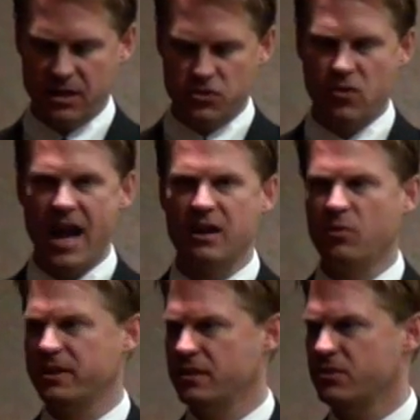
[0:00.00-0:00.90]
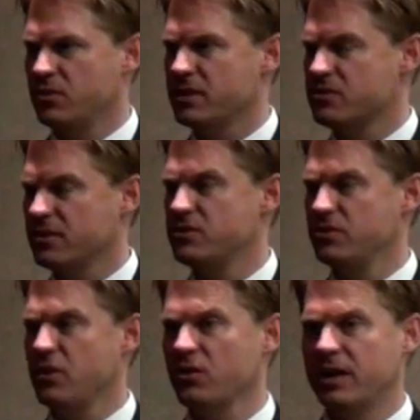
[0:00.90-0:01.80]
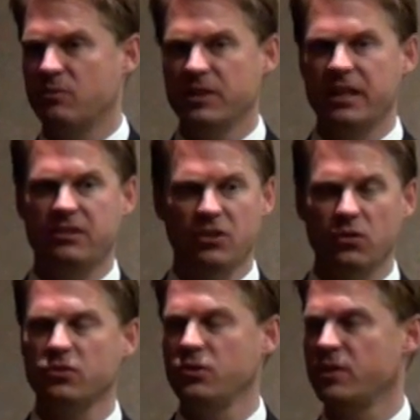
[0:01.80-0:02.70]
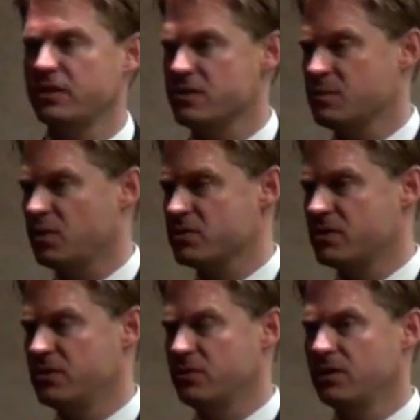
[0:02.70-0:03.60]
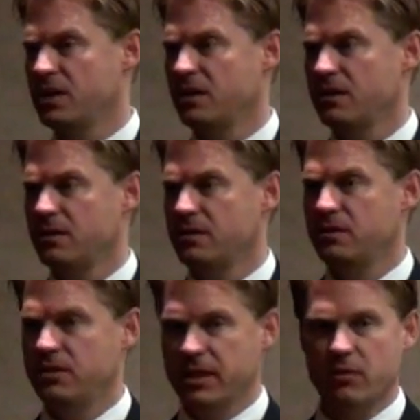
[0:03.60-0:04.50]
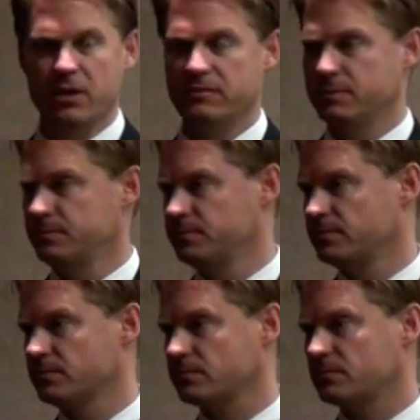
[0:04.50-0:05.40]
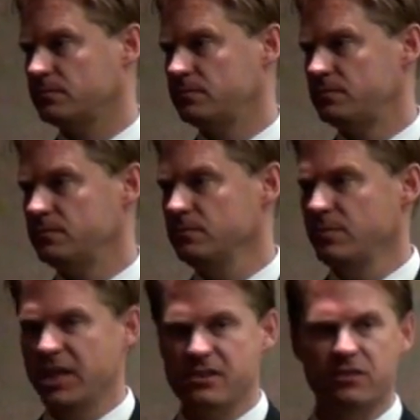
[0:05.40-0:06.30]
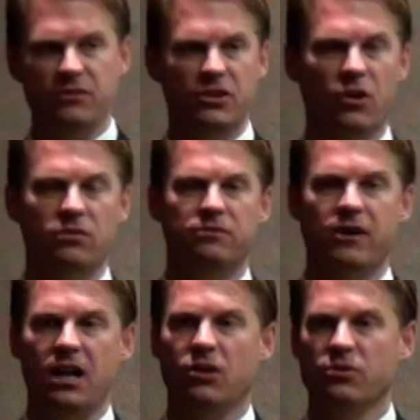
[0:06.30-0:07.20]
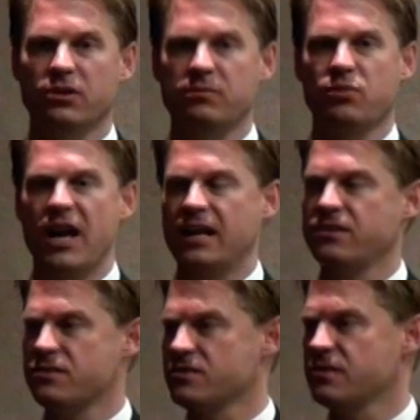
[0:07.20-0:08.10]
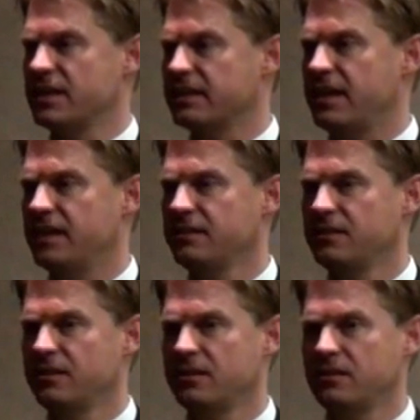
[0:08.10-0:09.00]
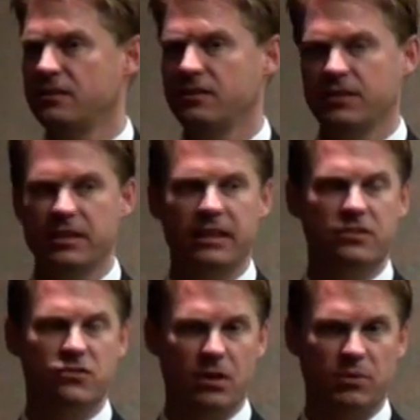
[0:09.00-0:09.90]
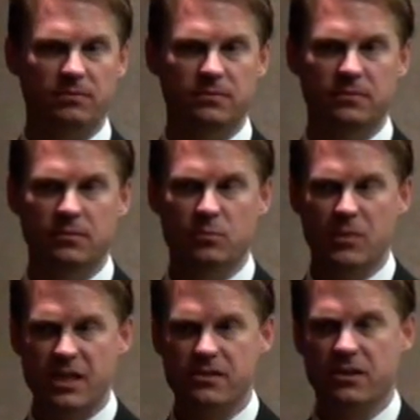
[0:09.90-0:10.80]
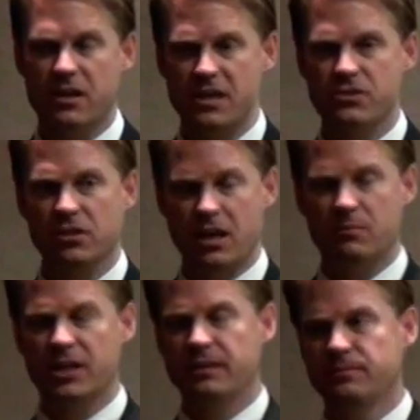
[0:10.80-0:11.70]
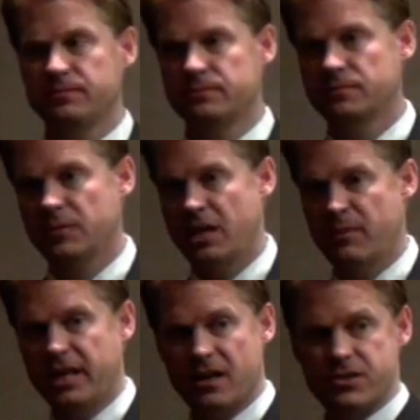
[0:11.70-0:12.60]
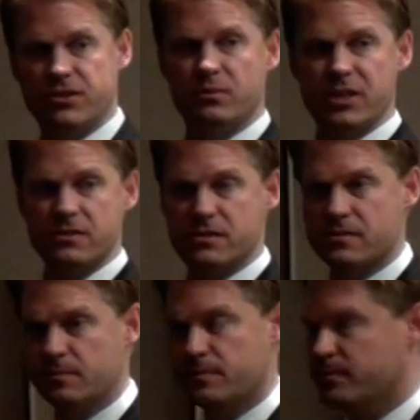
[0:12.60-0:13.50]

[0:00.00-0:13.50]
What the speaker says: track what they're doing so that you know that when they don't do what they're supposed to do, you get rid of them. Because if you don't follow good practices like that, you're going to get in trouble. It's going to cost you a lot of money. And it may cost you your business.